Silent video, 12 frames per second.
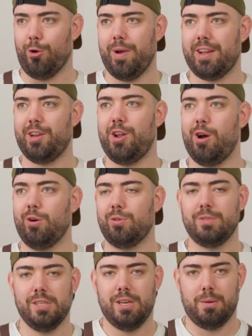
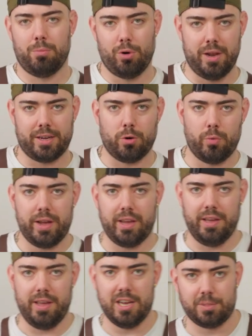Oregano, more like
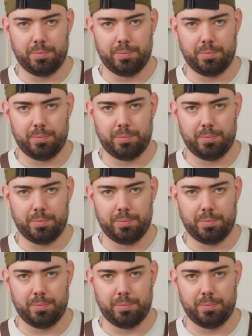oregano, yes